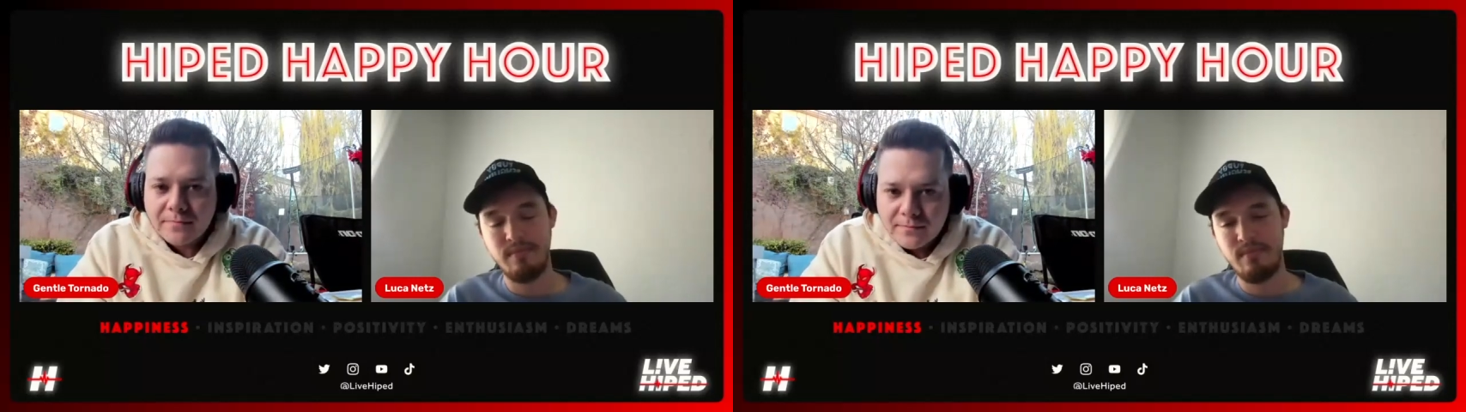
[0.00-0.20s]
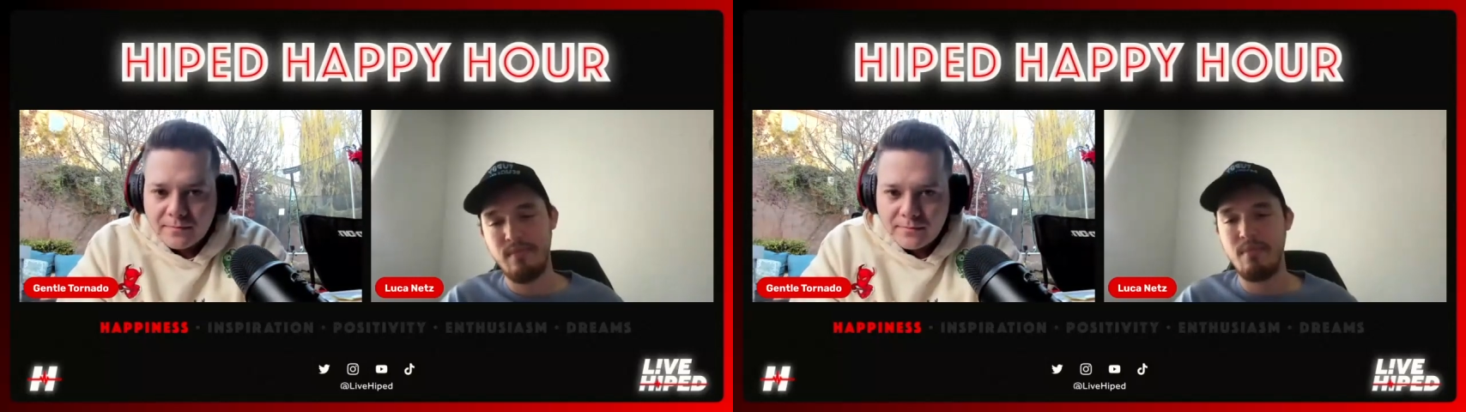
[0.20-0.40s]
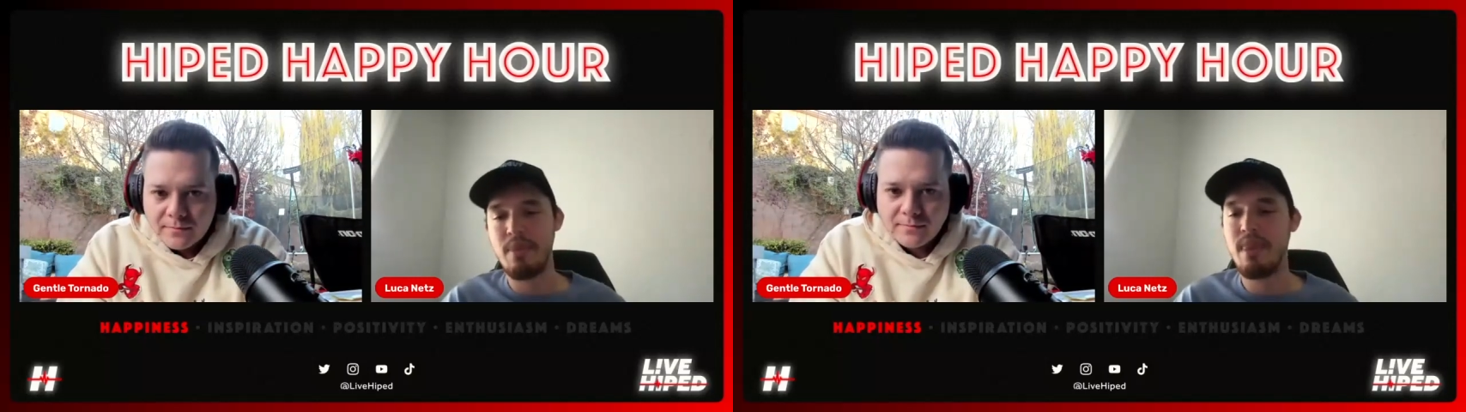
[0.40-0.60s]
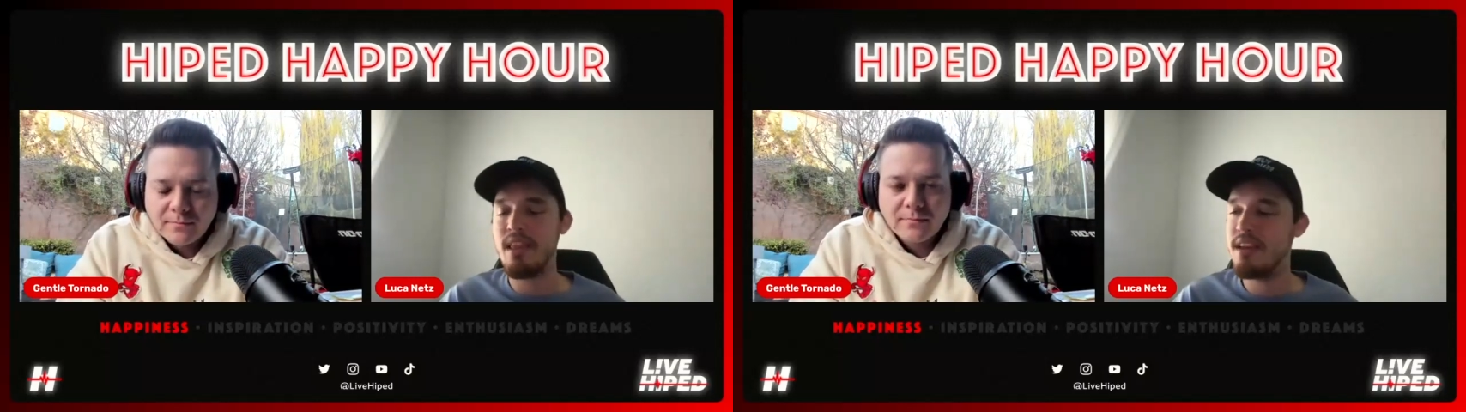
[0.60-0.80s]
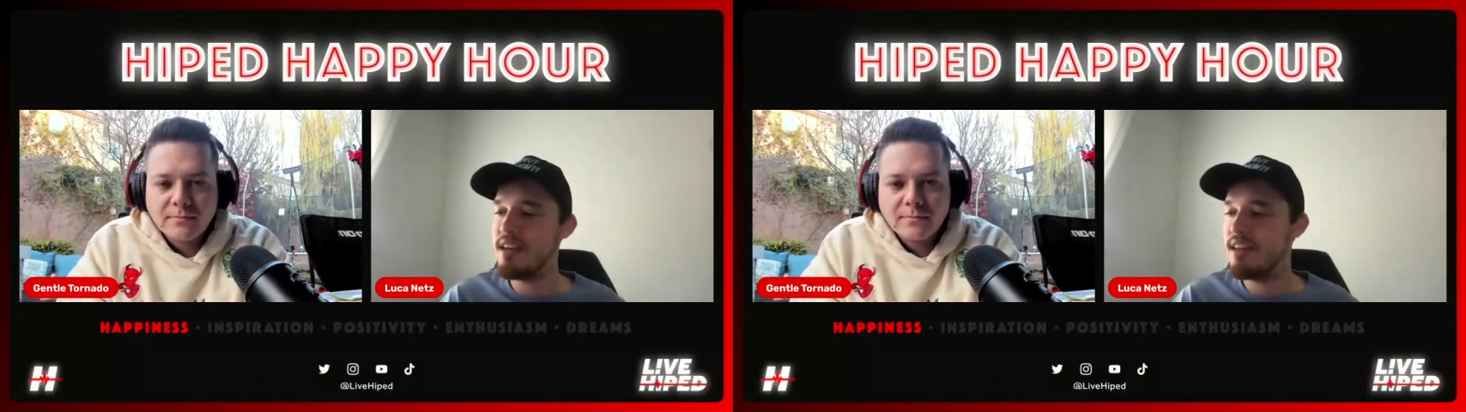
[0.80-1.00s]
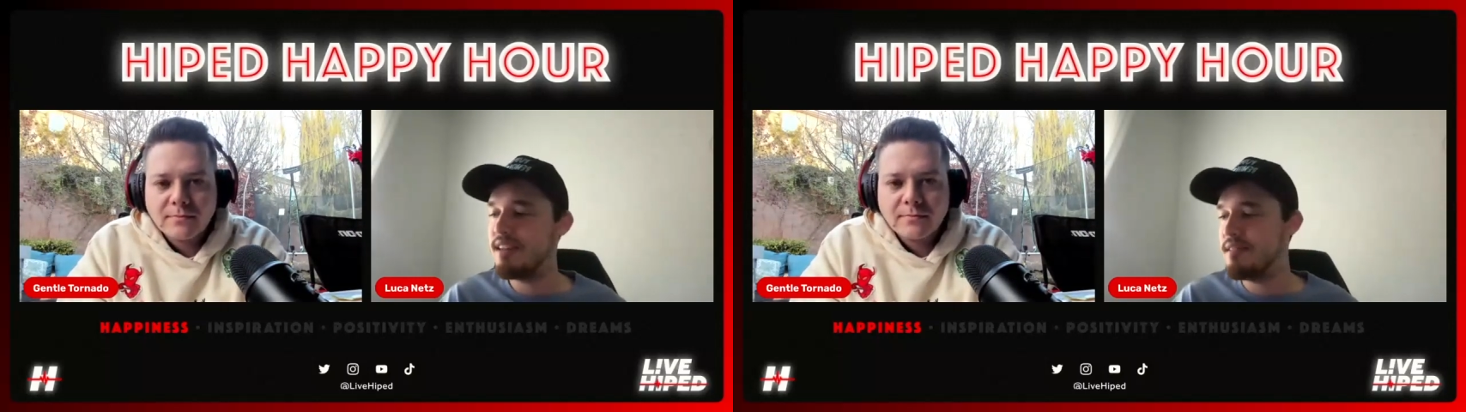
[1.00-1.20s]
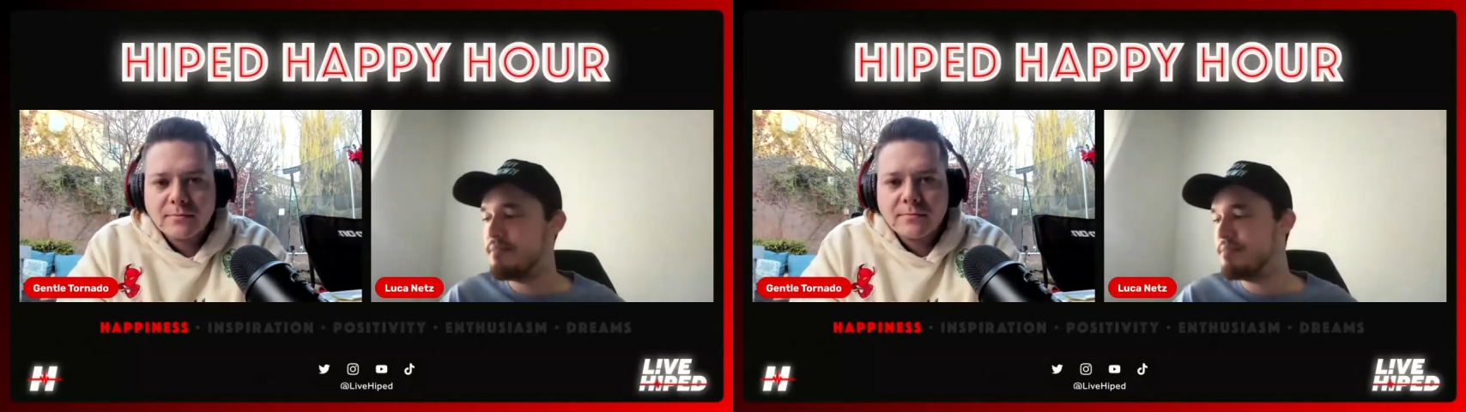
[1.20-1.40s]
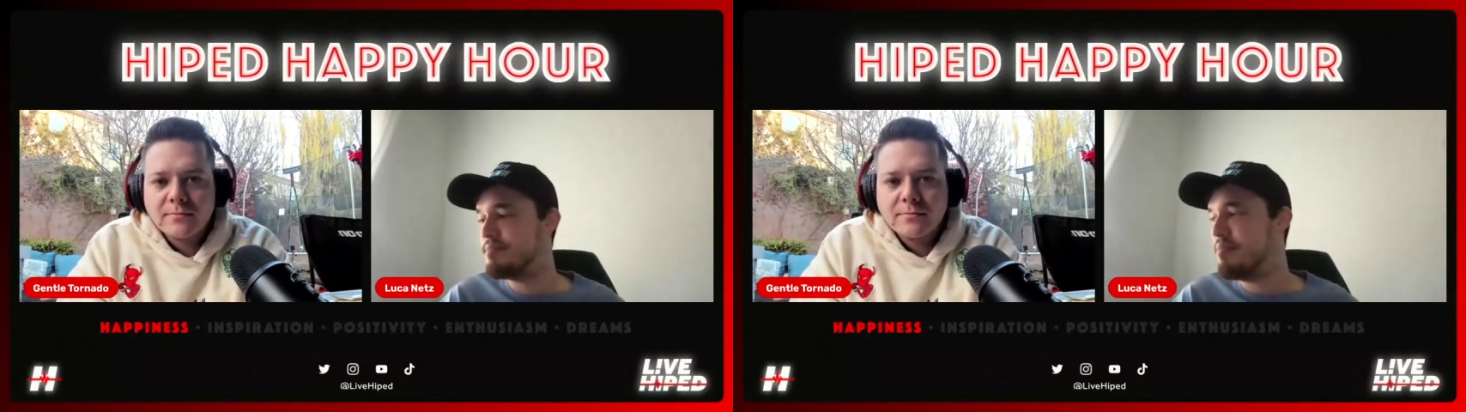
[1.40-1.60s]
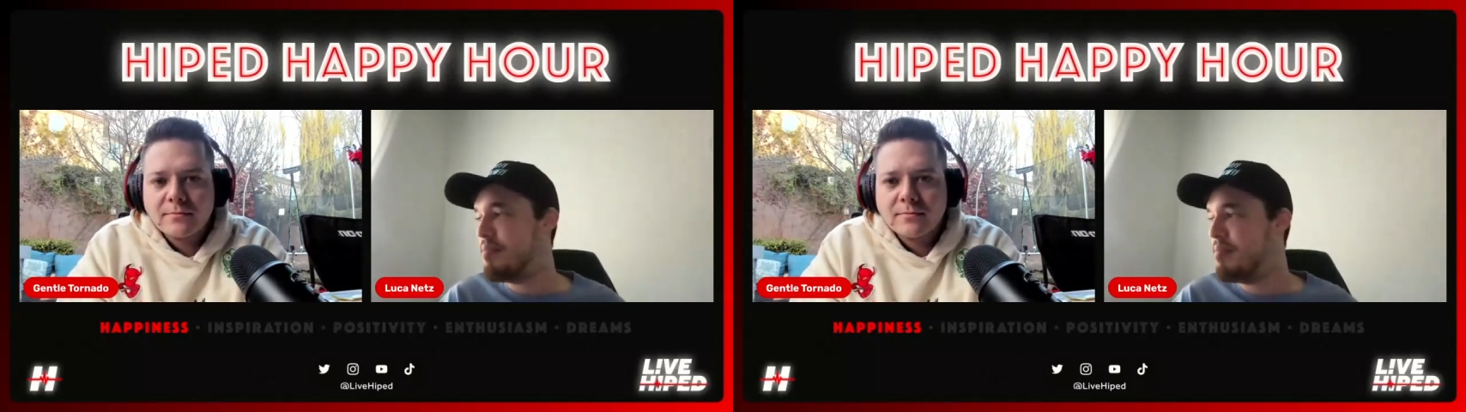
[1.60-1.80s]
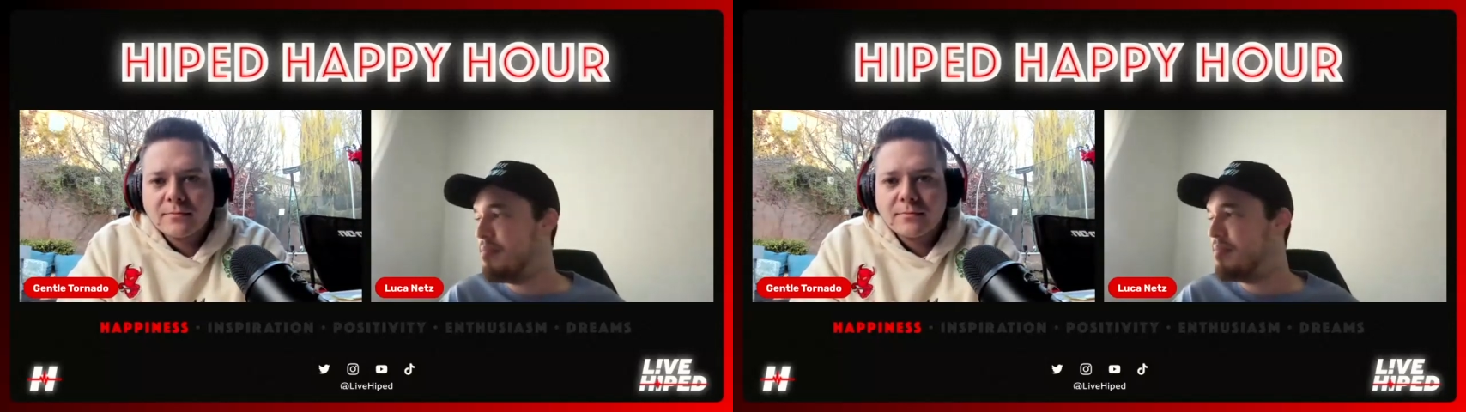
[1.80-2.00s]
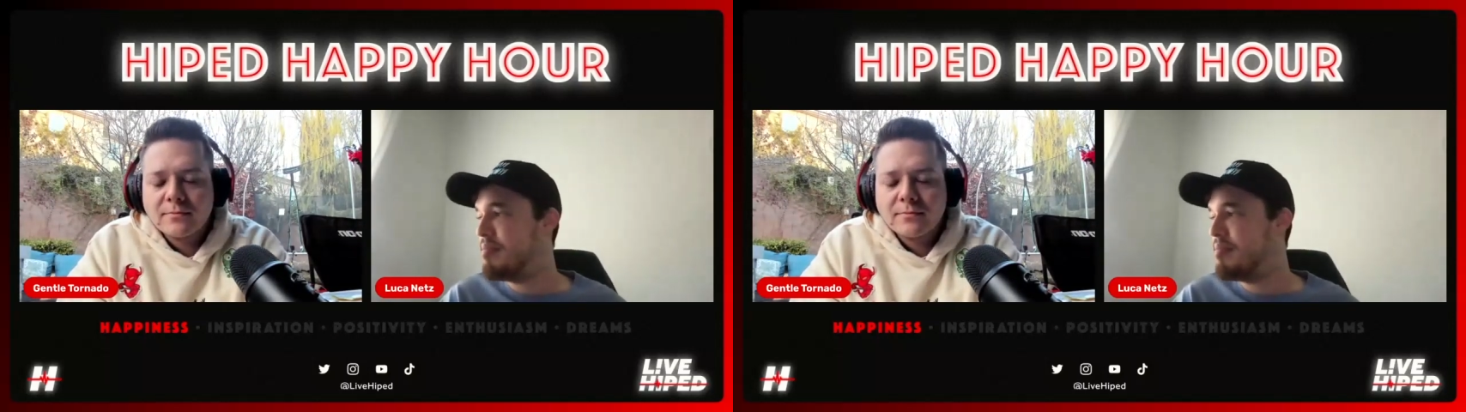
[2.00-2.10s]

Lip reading: Nothing is said.